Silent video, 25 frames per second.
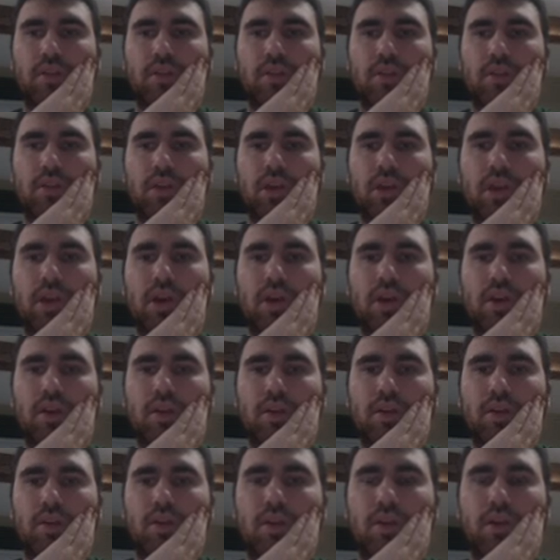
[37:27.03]
Yeah,
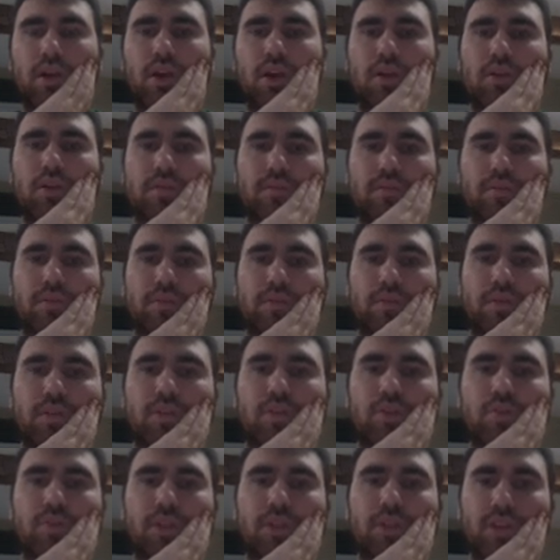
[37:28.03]
okay. So I
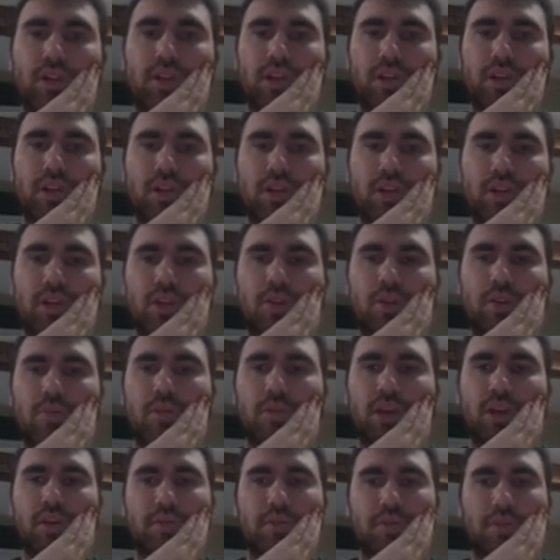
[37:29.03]
should be looking to
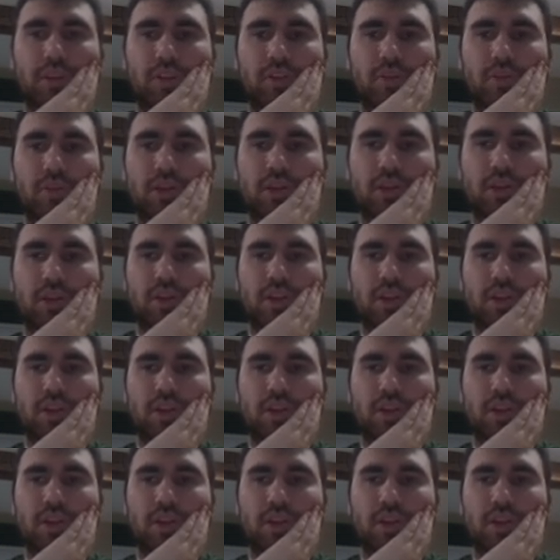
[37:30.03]
undermine much quicker than